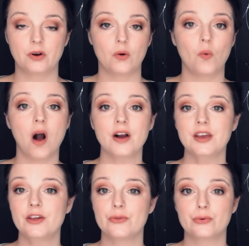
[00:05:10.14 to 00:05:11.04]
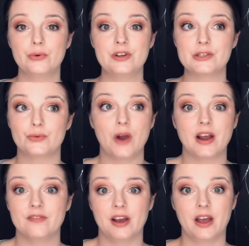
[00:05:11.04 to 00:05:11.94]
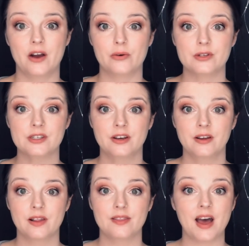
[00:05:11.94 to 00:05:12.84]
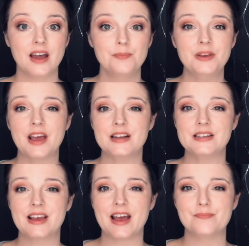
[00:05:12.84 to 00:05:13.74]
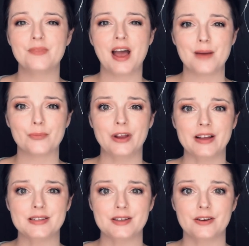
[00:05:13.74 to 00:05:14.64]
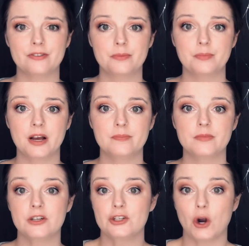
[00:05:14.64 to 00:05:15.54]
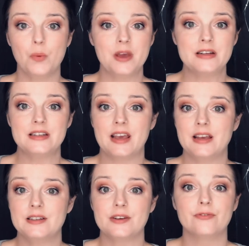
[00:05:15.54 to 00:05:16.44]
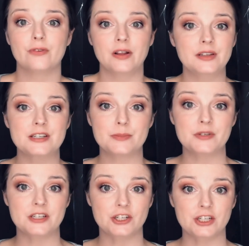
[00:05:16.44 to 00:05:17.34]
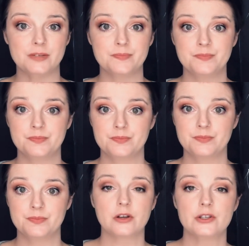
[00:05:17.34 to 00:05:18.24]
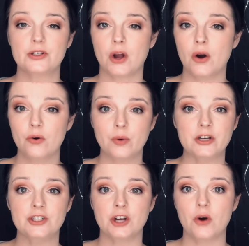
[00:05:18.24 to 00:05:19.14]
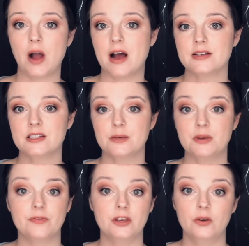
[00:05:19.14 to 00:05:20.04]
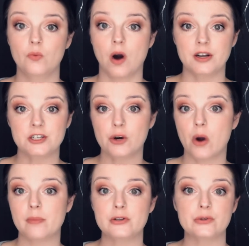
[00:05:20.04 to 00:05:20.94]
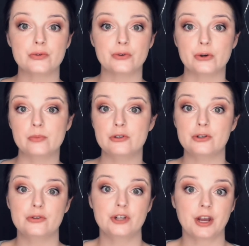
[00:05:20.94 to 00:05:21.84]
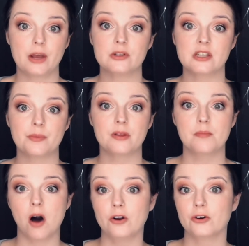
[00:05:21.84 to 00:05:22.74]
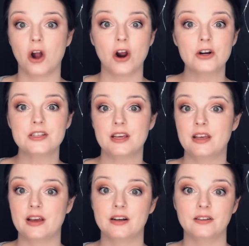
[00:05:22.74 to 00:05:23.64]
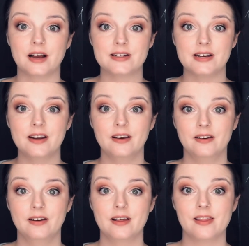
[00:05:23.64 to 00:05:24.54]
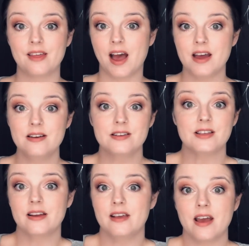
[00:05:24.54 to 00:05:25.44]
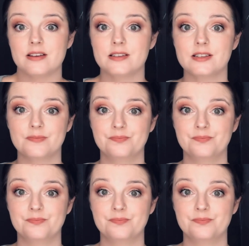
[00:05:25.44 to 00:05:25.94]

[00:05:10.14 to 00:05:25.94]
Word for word: Walking through this wreck of a house, Thad began to get apprehensive, but Joe maintained a friendly disposition. So, when Joe asked him if he wanted to go up to his room to check out some of the model cars that he had collected, Thad said yes.